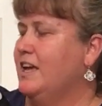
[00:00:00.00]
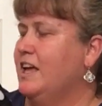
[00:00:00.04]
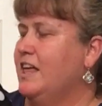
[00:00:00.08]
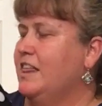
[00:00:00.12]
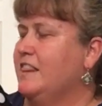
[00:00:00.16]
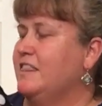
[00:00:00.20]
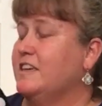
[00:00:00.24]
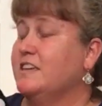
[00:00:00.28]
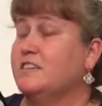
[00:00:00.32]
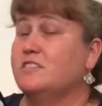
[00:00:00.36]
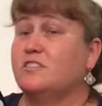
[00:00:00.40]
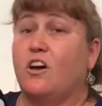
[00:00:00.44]

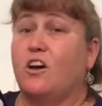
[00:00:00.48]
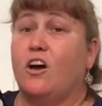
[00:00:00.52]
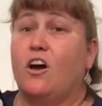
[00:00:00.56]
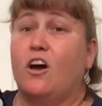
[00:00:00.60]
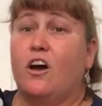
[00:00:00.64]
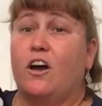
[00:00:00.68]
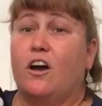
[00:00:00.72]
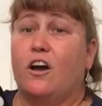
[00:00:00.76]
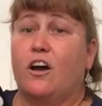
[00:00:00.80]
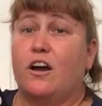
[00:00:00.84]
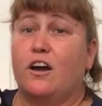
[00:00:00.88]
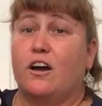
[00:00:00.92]
These
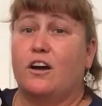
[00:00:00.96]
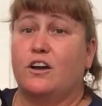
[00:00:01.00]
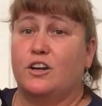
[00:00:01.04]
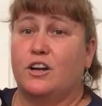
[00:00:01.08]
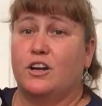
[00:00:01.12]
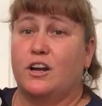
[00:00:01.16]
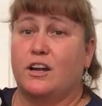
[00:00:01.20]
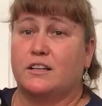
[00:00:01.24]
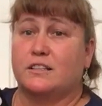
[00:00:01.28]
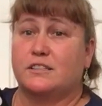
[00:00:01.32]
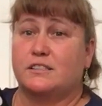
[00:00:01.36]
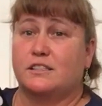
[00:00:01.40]
are
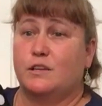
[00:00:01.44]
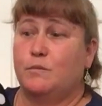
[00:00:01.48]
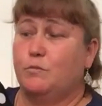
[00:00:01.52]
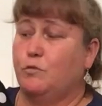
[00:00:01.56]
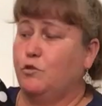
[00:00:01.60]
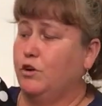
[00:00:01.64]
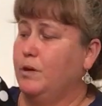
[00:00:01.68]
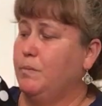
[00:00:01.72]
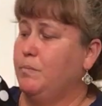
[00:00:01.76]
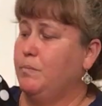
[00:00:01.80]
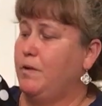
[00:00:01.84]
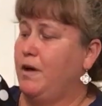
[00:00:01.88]
non-slip
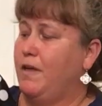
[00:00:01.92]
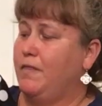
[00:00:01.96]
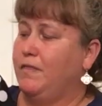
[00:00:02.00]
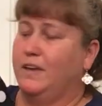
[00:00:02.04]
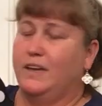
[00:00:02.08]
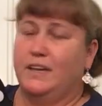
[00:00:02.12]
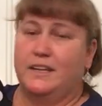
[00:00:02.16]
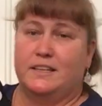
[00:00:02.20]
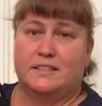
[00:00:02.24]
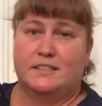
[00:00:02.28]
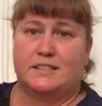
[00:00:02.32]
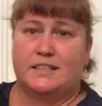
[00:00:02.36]
grip on the
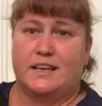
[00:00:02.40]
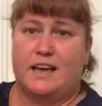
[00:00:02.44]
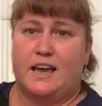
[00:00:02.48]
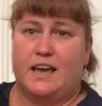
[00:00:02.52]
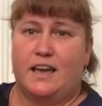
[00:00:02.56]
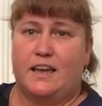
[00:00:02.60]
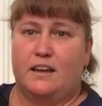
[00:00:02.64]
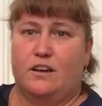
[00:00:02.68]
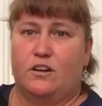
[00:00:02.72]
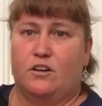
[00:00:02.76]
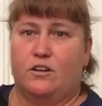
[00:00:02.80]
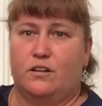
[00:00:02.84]

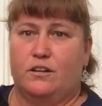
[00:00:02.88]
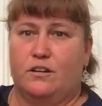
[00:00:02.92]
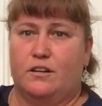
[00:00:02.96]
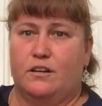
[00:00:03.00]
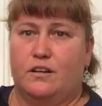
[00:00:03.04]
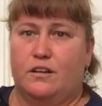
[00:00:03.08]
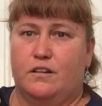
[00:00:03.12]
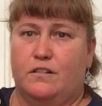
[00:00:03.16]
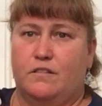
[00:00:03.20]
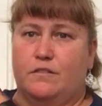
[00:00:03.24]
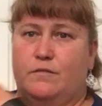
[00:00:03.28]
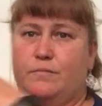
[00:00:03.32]
inside
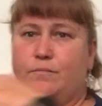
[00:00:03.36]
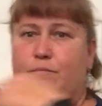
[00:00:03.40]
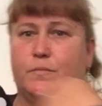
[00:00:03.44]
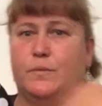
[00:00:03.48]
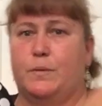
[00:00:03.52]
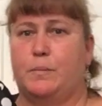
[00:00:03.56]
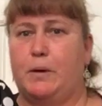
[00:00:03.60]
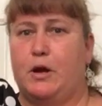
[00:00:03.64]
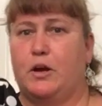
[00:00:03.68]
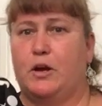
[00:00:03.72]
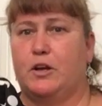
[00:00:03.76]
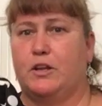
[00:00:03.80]
of the
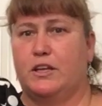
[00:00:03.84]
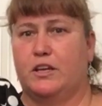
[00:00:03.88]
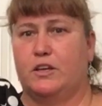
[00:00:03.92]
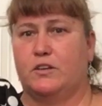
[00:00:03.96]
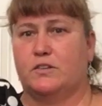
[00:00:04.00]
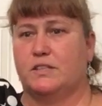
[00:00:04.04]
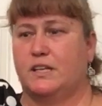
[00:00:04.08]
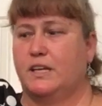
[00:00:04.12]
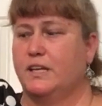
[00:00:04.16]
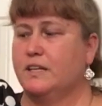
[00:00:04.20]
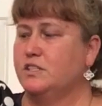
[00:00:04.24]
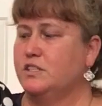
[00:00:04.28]
part that goes
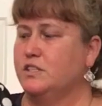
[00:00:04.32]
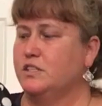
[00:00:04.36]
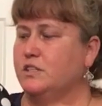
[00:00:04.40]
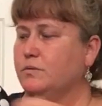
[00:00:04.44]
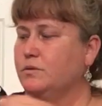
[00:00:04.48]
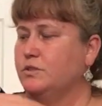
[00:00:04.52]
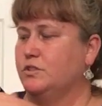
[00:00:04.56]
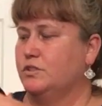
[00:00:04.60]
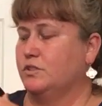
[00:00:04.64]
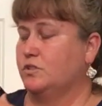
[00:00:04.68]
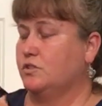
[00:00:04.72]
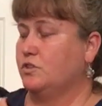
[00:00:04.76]
against you,
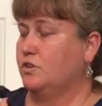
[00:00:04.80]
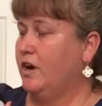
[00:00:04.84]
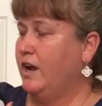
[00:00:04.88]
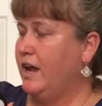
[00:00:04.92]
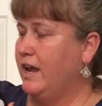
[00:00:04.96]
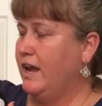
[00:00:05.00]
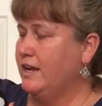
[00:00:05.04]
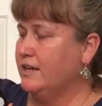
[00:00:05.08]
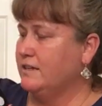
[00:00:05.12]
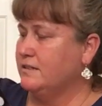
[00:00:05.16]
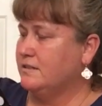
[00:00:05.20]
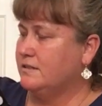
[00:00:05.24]
which is
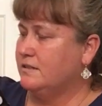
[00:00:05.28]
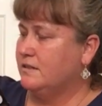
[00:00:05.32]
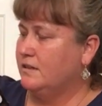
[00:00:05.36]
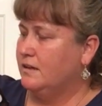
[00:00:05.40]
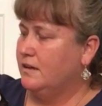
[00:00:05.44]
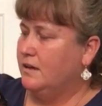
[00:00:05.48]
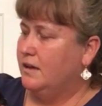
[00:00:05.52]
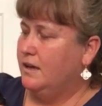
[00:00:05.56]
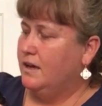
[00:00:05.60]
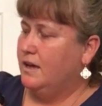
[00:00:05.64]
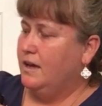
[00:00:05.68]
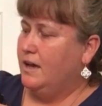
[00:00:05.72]
great.
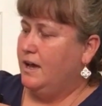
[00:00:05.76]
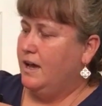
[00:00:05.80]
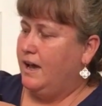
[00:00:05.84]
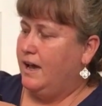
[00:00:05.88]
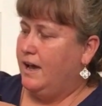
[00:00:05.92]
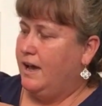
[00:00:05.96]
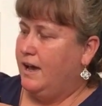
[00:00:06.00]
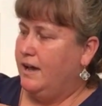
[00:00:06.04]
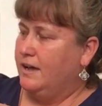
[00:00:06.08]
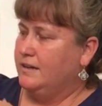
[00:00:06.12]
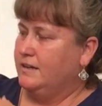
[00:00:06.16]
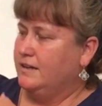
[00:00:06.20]

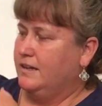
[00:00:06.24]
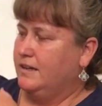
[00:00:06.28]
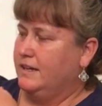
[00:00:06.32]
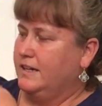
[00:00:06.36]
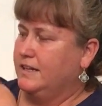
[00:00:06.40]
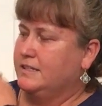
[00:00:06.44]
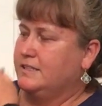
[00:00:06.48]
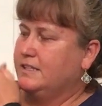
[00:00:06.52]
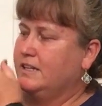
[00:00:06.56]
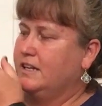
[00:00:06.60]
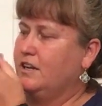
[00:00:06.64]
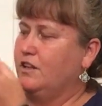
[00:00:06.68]
And like I
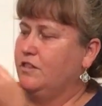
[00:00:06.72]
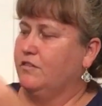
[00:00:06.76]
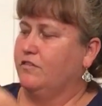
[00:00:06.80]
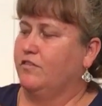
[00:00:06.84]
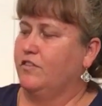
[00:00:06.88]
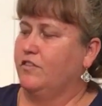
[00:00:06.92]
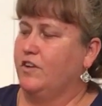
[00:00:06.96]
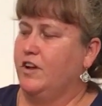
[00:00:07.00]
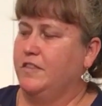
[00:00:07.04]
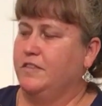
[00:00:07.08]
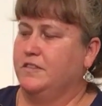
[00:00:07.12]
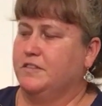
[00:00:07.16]
said, on the
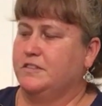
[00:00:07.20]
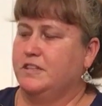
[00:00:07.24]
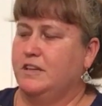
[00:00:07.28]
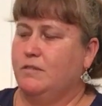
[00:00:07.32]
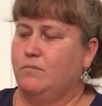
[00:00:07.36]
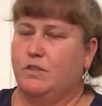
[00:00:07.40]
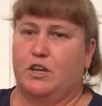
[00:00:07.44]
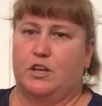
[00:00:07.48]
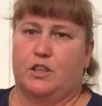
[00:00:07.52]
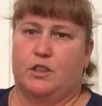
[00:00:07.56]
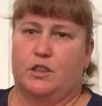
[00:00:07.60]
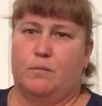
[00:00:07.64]
front, the same
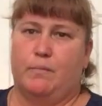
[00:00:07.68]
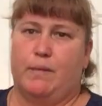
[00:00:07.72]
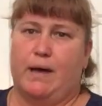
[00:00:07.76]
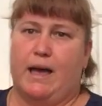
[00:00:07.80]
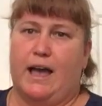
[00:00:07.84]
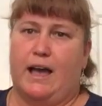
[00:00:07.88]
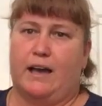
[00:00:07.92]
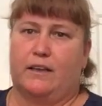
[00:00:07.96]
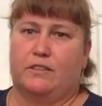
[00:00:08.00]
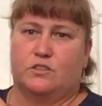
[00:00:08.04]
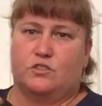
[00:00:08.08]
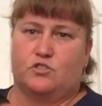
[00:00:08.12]
thing on the
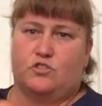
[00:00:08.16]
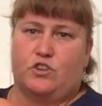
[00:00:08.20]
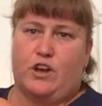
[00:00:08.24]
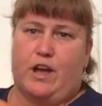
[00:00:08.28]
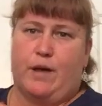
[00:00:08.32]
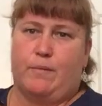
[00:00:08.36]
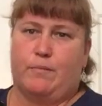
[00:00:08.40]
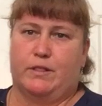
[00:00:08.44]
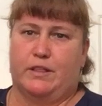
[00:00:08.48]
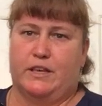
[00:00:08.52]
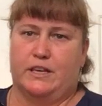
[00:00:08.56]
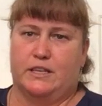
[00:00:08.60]
back, the
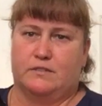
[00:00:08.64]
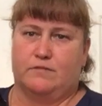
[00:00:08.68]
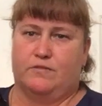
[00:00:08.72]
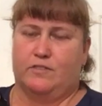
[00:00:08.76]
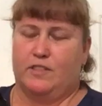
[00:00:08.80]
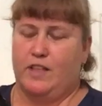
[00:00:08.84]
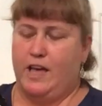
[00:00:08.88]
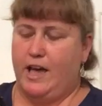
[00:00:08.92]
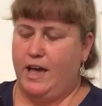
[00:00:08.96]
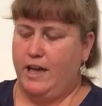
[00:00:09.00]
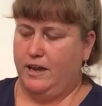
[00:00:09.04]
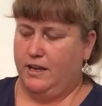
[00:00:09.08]
strap lays
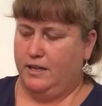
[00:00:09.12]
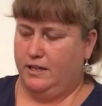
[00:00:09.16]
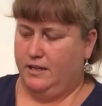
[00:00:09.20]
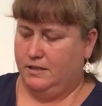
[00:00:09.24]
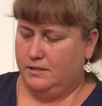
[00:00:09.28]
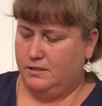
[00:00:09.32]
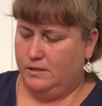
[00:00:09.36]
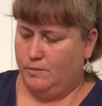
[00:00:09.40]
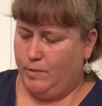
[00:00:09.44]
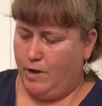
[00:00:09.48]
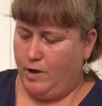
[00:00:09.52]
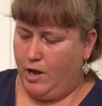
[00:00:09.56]
flat
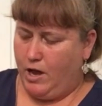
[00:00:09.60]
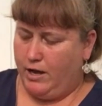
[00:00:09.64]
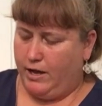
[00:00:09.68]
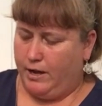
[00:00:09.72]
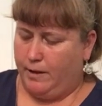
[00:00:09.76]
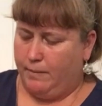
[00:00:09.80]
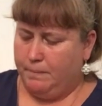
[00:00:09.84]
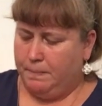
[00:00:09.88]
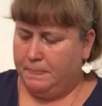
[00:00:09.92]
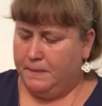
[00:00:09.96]
against the body.